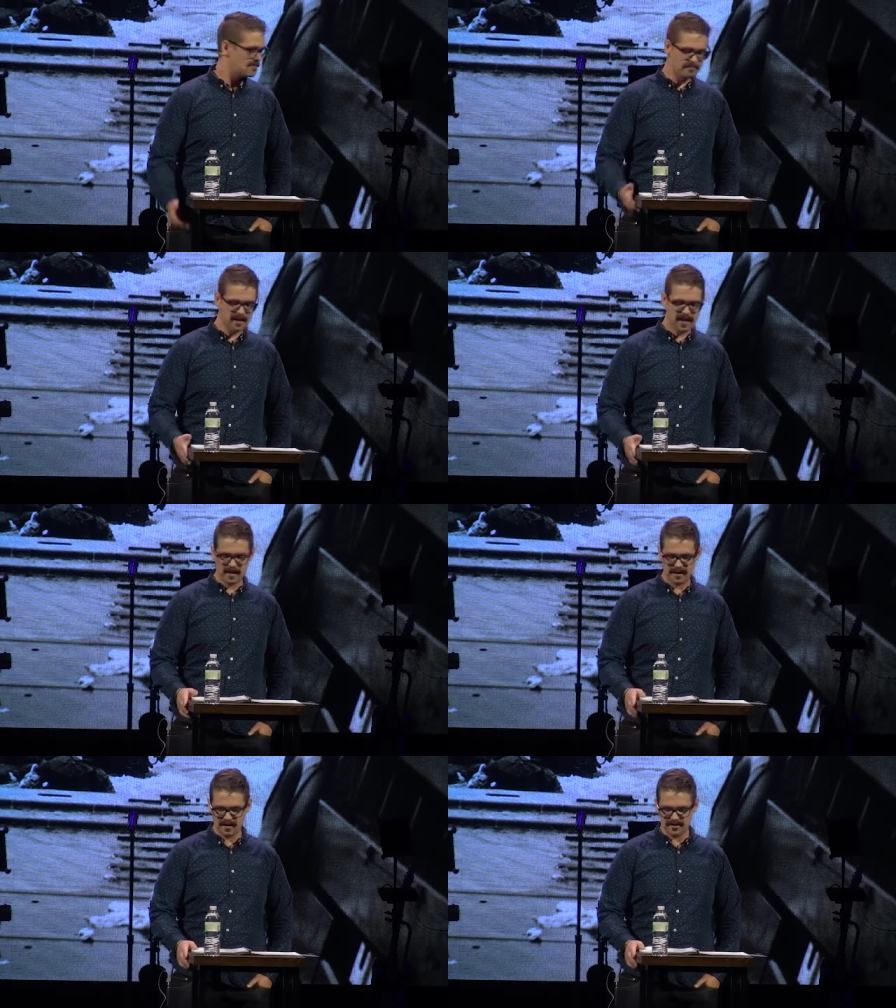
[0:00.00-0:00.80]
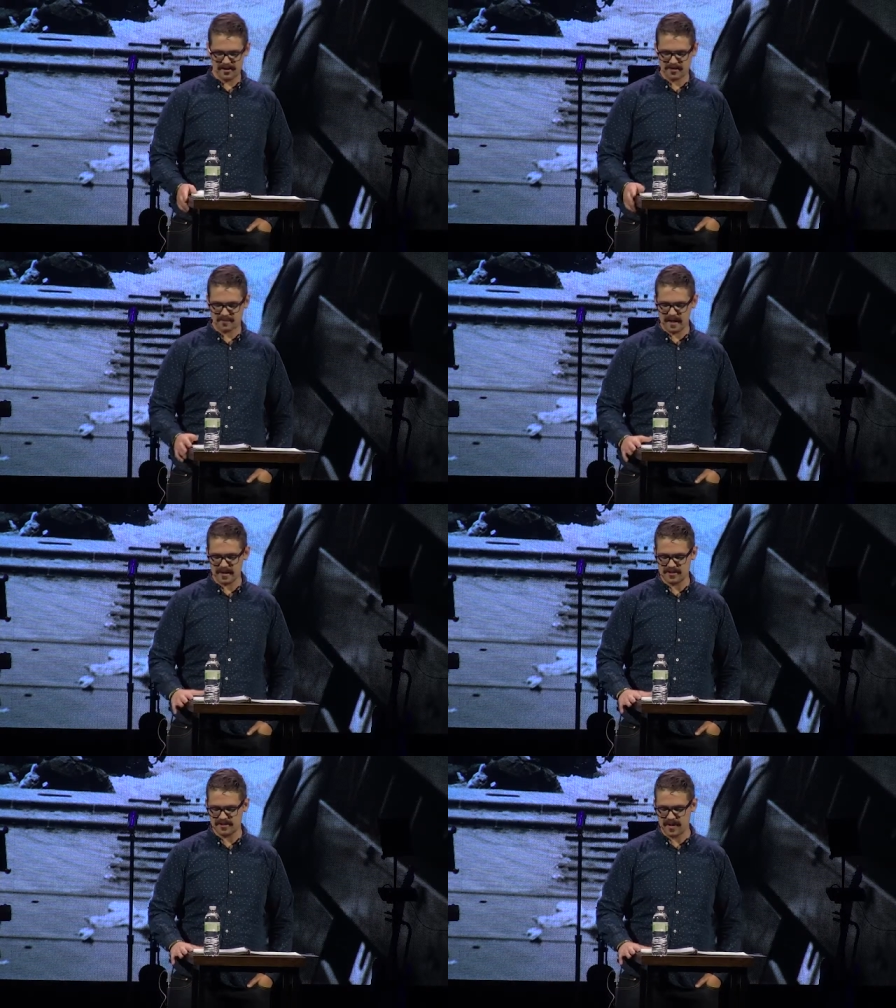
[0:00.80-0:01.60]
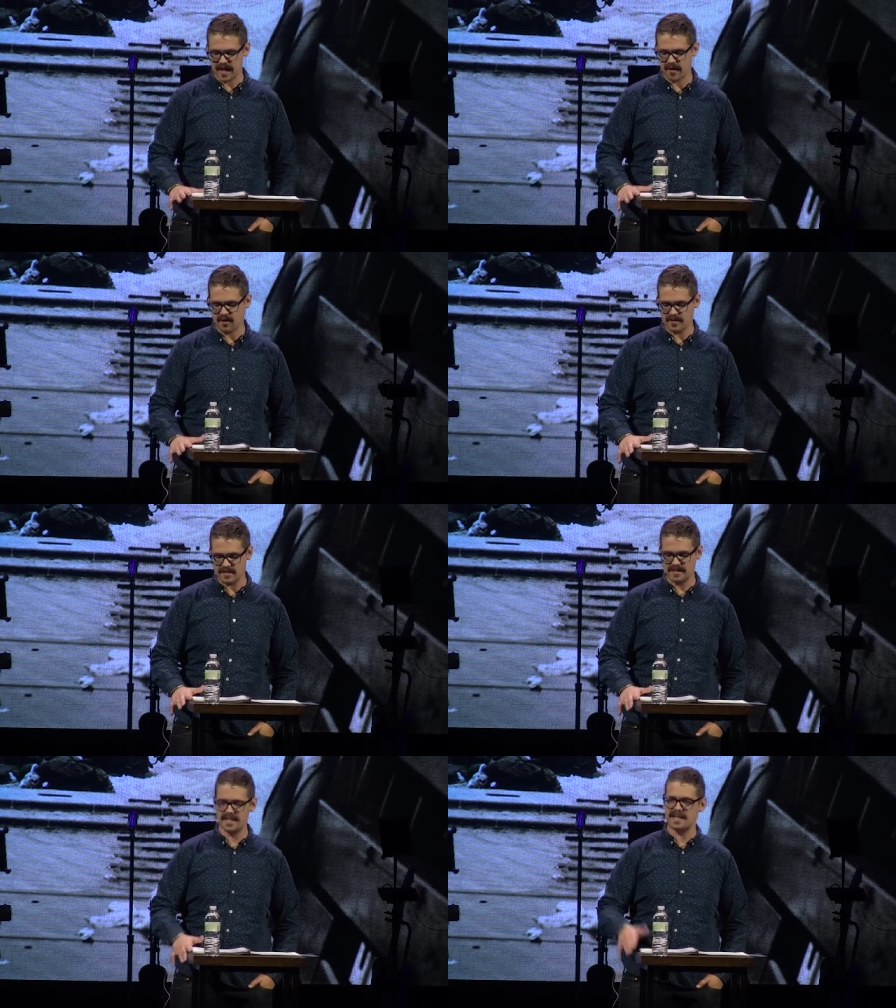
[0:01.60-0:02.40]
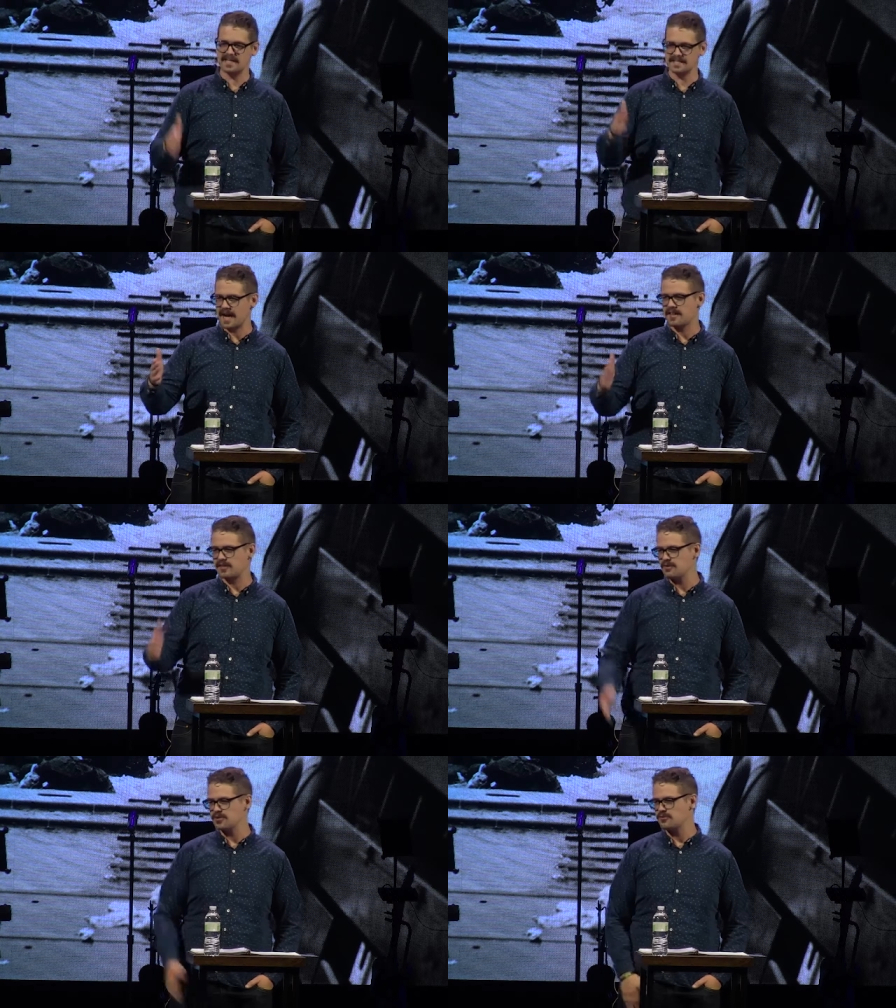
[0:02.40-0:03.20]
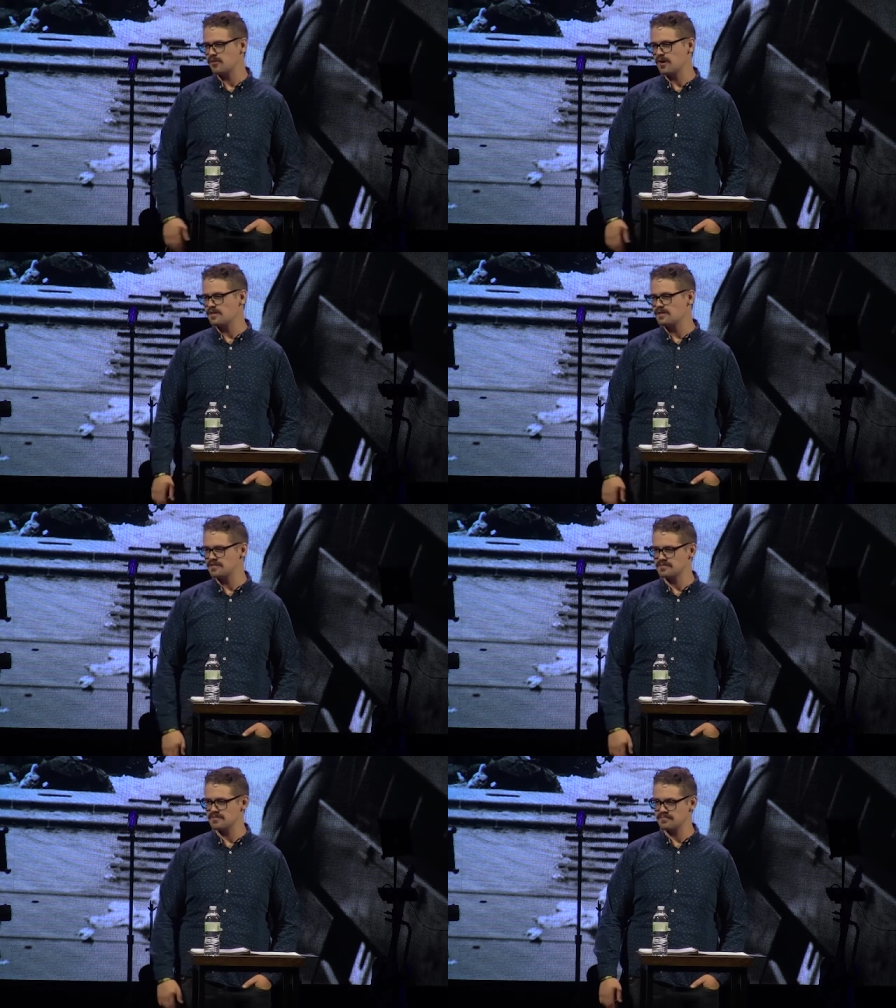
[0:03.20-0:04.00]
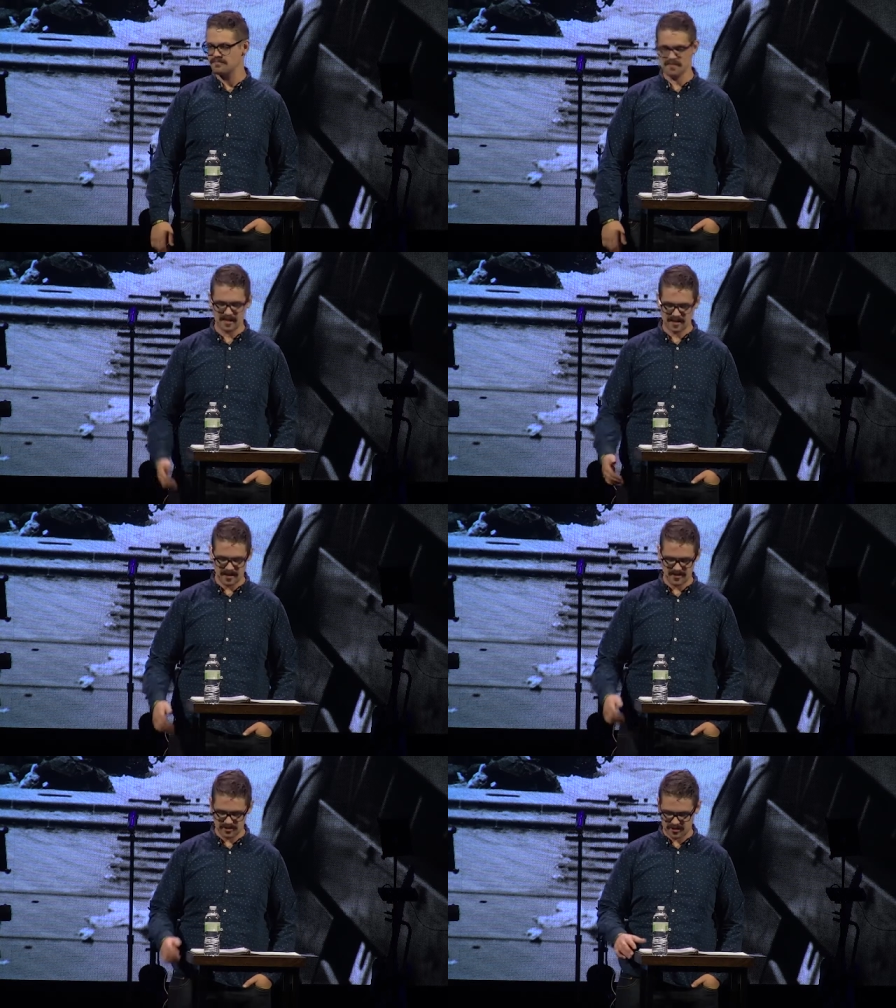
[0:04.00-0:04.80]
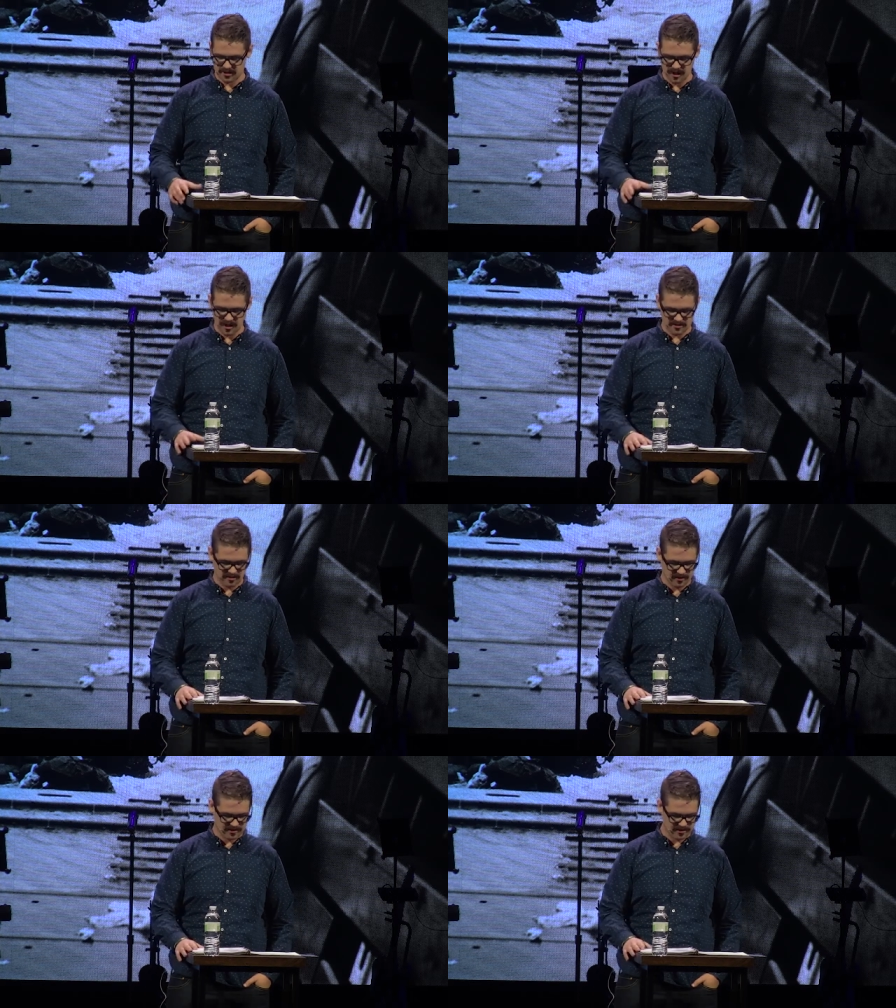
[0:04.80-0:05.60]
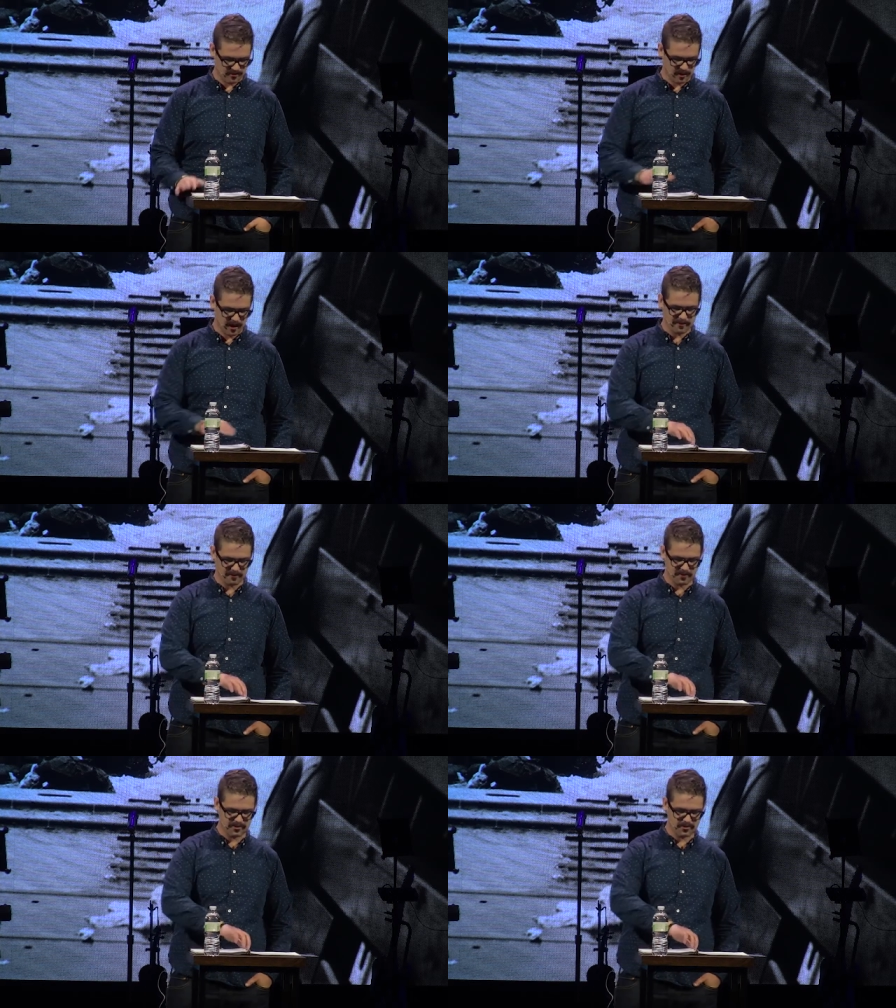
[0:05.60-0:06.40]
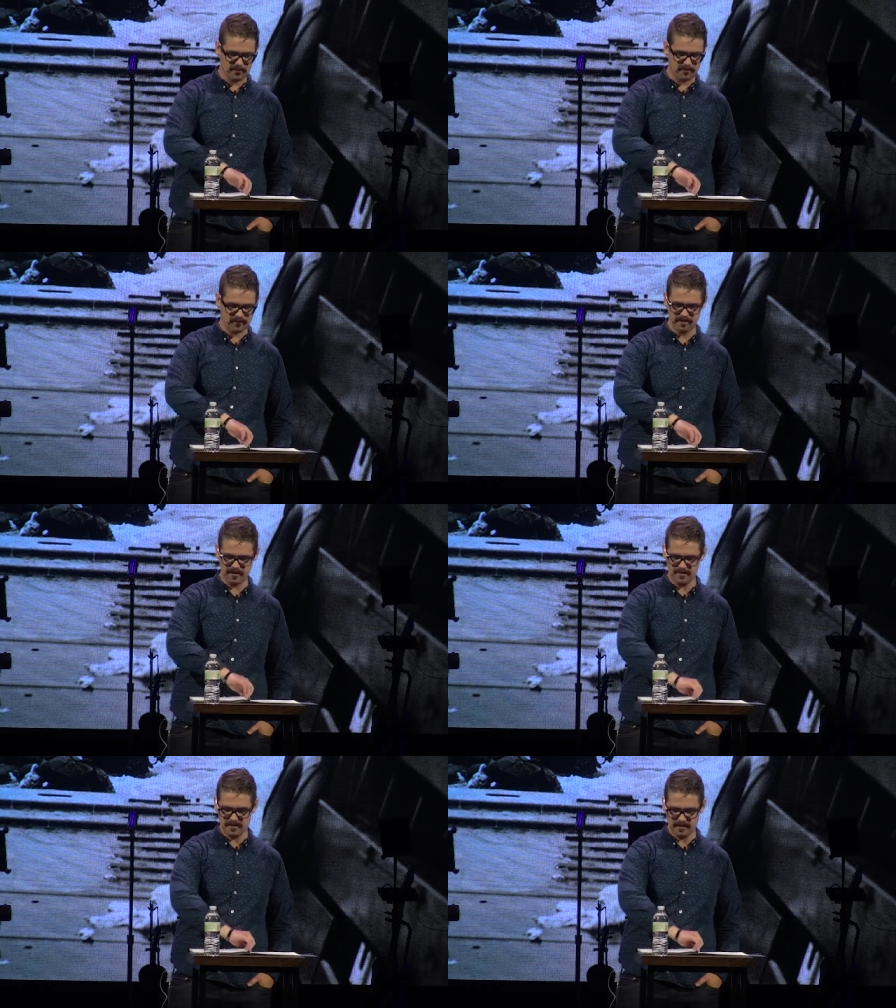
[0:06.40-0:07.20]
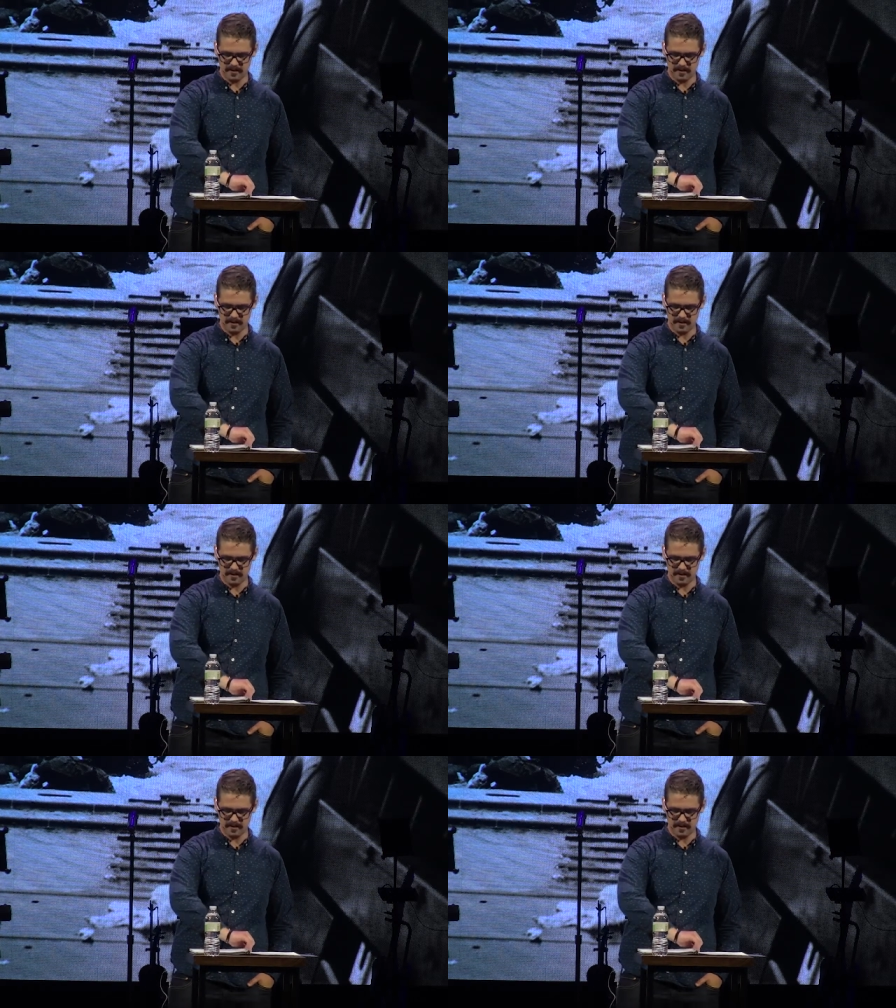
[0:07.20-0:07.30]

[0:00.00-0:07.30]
But just because you can't always get exactly what you want doesn't mean that you should cause all these problems and trouble for them.